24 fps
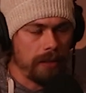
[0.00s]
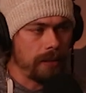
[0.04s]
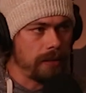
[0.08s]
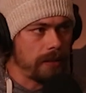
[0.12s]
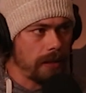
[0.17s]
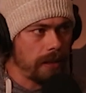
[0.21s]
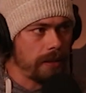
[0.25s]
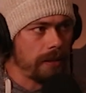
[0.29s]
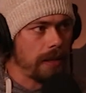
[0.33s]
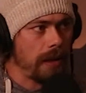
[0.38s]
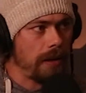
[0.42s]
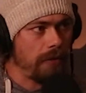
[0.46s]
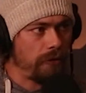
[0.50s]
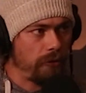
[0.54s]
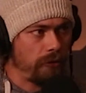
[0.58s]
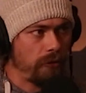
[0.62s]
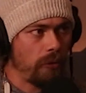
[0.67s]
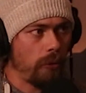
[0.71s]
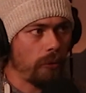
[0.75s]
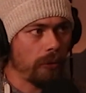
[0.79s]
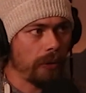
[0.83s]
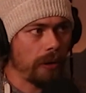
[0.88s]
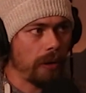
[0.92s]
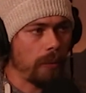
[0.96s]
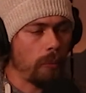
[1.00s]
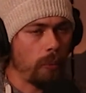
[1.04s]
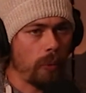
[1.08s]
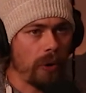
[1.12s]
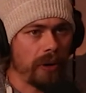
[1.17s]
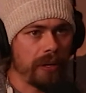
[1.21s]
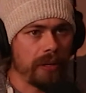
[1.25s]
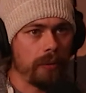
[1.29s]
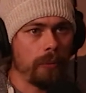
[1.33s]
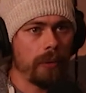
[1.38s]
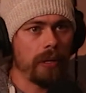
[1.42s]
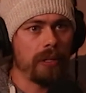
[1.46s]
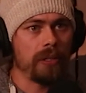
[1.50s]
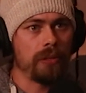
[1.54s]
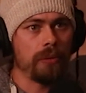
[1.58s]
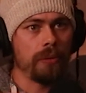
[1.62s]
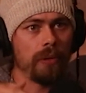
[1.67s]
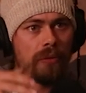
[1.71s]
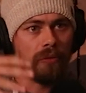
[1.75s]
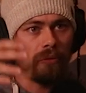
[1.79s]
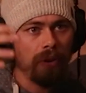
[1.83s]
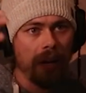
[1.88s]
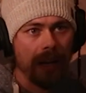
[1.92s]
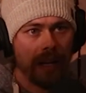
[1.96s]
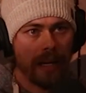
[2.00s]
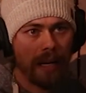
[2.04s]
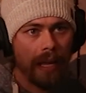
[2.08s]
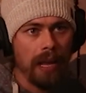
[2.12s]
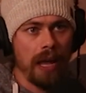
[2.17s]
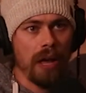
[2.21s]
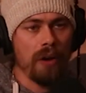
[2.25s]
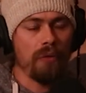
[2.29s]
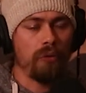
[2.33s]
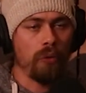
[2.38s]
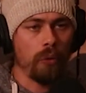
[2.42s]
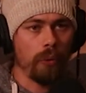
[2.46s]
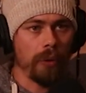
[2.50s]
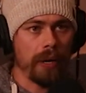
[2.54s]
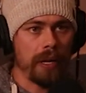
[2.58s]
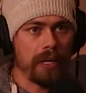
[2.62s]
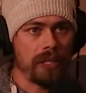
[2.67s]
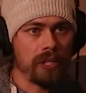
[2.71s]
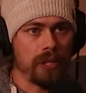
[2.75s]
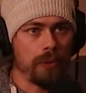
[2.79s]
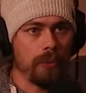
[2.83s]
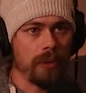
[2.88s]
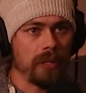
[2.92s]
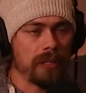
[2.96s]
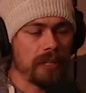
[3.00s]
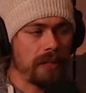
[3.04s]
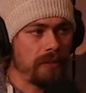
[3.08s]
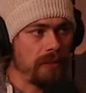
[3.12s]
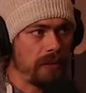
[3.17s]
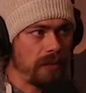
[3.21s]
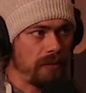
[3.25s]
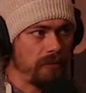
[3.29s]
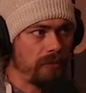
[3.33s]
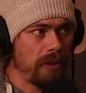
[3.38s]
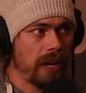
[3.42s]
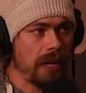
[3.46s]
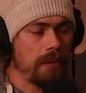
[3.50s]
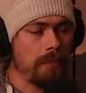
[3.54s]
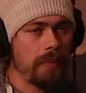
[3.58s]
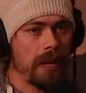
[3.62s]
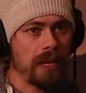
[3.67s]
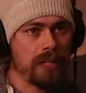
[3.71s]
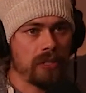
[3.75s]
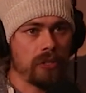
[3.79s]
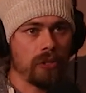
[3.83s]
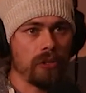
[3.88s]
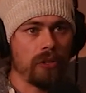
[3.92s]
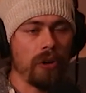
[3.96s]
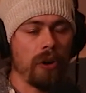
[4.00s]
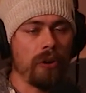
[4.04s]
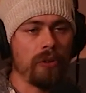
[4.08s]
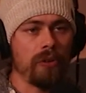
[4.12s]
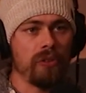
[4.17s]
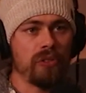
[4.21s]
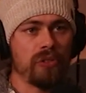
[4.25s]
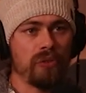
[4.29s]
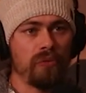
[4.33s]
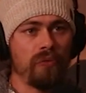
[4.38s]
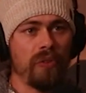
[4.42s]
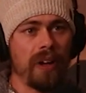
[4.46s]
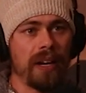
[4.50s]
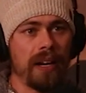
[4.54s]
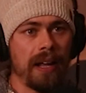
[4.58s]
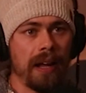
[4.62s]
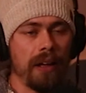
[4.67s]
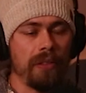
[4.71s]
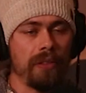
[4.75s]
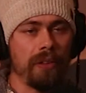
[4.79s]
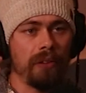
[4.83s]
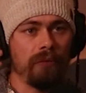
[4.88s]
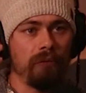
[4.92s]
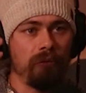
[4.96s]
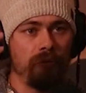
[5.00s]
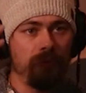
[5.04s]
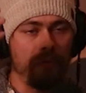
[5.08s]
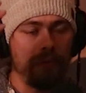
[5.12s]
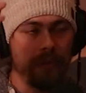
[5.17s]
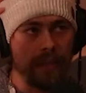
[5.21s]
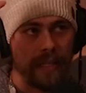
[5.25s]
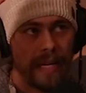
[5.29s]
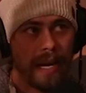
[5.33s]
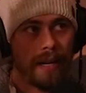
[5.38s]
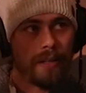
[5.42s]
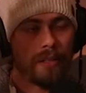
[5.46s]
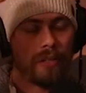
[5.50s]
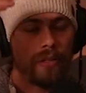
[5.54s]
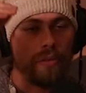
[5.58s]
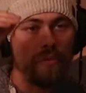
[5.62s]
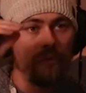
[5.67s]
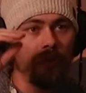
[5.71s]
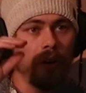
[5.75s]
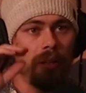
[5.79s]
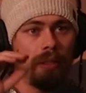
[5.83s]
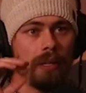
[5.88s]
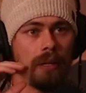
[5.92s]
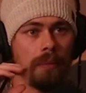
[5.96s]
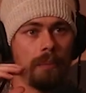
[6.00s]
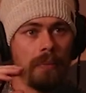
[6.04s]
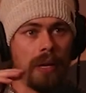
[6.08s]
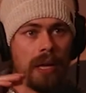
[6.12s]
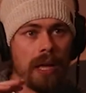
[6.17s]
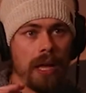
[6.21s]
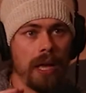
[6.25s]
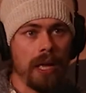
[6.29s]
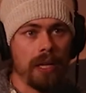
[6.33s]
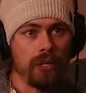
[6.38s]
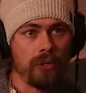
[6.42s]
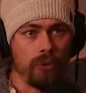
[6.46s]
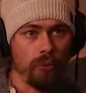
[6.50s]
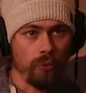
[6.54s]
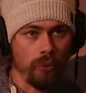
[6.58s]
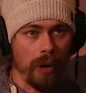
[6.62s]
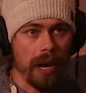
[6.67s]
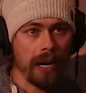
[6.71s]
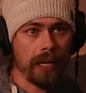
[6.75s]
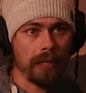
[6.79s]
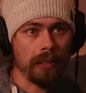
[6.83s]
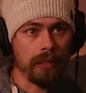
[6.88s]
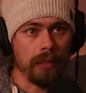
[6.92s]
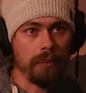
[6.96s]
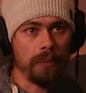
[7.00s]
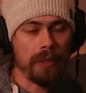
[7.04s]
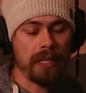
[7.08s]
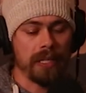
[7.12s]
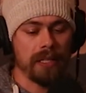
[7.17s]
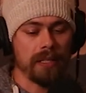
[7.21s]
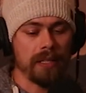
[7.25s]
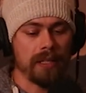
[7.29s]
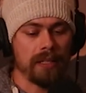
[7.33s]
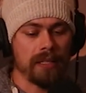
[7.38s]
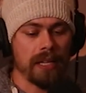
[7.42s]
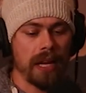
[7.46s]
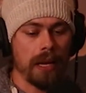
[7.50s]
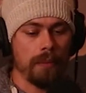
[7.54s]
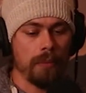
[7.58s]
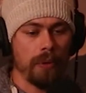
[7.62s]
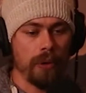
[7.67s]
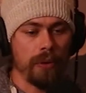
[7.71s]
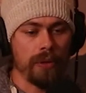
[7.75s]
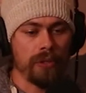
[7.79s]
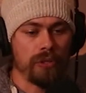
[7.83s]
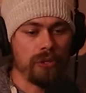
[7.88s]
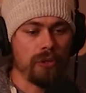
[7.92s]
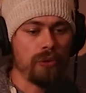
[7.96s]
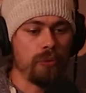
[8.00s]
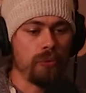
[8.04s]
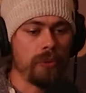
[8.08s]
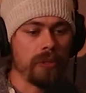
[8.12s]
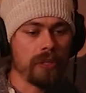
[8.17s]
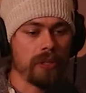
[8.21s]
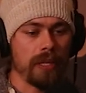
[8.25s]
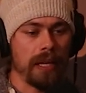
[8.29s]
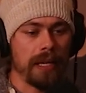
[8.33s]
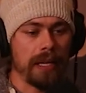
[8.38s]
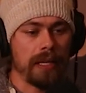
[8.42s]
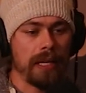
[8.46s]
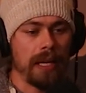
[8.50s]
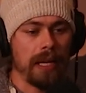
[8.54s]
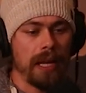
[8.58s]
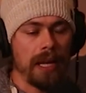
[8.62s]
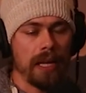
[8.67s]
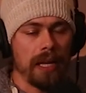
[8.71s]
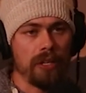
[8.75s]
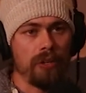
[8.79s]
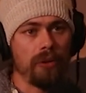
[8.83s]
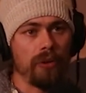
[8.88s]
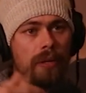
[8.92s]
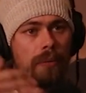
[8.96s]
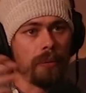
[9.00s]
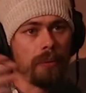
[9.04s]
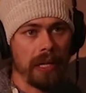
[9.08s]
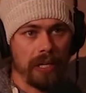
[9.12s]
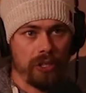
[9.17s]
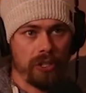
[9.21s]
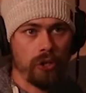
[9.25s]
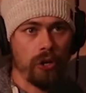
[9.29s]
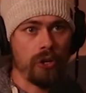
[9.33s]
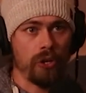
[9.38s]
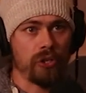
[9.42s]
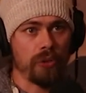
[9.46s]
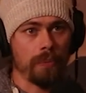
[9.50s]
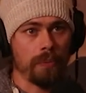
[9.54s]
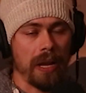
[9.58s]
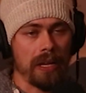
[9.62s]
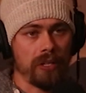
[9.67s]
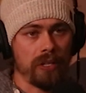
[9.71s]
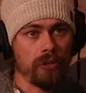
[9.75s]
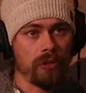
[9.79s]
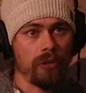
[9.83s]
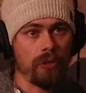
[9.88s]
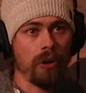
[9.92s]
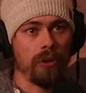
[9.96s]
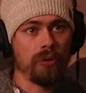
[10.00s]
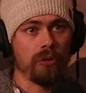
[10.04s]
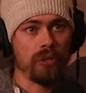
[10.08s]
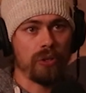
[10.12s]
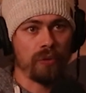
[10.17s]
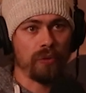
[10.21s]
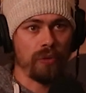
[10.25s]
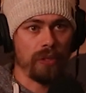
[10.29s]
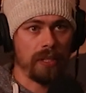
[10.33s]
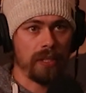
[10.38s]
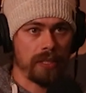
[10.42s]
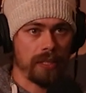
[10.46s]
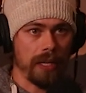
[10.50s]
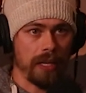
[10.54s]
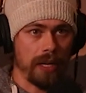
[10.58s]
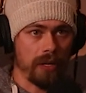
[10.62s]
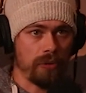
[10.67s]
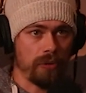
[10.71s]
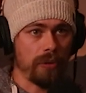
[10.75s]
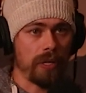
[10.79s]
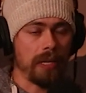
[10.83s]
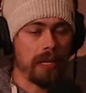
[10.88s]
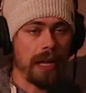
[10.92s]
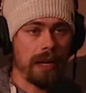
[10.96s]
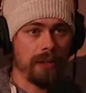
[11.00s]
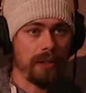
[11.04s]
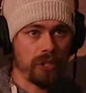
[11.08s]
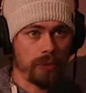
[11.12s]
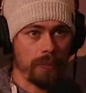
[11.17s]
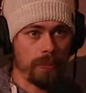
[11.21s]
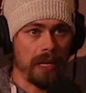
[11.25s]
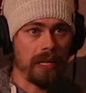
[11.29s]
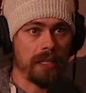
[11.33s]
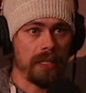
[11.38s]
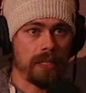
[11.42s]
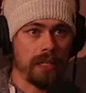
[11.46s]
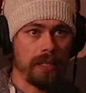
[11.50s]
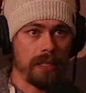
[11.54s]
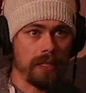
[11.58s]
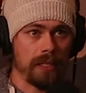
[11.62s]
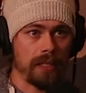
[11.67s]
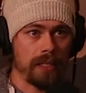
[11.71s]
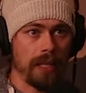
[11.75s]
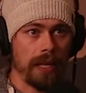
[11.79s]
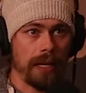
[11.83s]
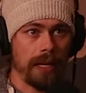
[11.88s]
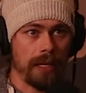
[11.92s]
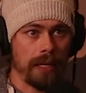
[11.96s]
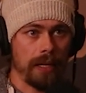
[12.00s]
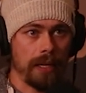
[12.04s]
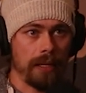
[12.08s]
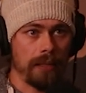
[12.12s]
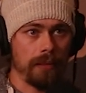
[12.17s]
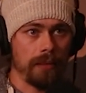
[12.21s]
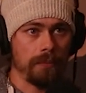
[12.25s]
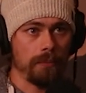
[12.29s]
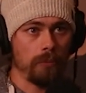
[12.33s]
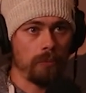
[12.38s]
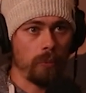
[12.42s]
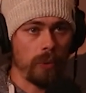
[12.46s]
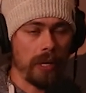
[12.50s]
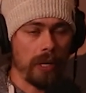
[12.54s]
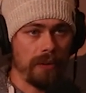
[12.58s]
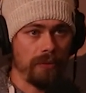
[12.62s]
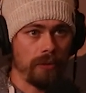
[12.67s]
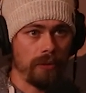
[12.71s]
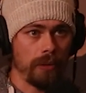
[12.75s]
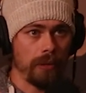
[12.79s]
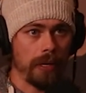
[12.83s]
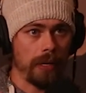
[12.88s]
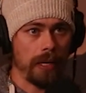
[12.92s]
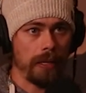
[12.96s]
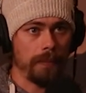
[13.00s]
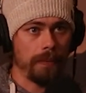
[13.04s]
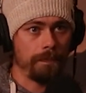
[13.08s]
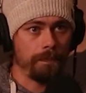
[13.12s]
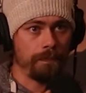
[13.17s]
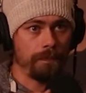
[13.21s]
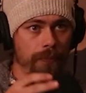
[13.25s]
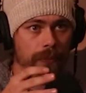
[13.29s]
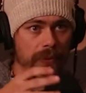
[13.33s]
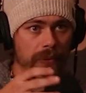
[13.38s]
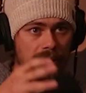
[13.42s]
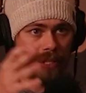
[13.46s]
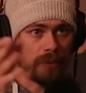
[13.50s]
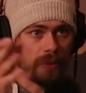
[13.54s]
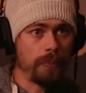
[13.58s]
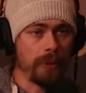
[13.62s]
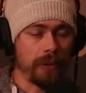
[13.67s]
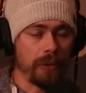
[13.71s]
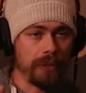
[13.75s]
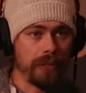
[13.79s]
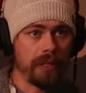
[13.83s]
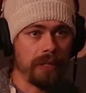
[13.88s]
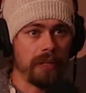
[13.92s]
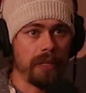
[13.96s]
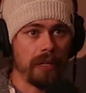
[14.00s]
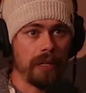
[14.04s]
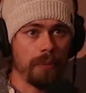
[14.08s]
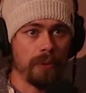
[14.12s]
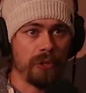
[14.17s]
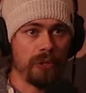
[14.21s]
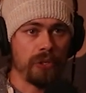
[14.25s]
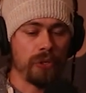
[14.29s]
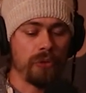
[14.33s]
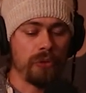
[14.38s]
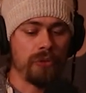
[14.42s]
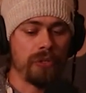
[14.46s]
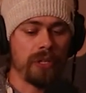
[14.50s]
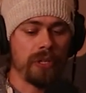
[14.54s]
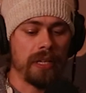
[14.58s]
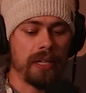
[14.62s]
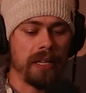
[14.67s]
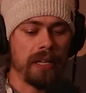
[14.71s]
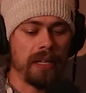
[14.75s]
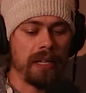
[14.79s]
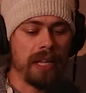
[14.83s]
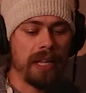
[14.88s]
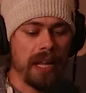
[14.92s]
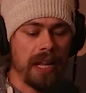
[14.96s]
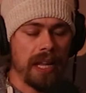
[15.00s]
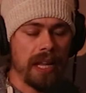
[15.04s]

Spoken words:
done that forum where he wanted to invite 4-H, he wanted to invite master gardeners and find out how the county could fund them directly, because at the time OSU was like, they were like charging master gardeners for this like greenhouse space and this like this building that they were using, and